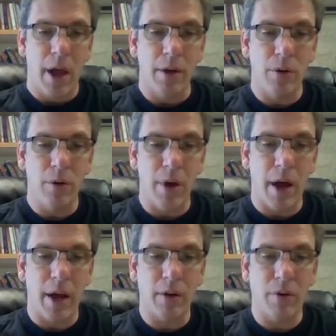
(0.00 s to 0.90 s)
and do
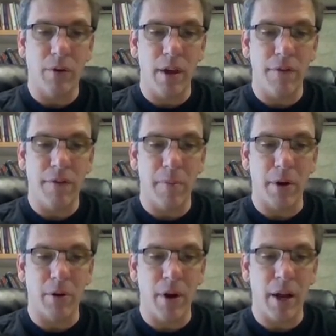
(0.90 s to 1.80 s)
not give him
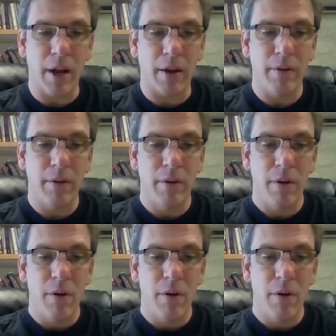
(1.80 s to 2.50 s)
a greeting.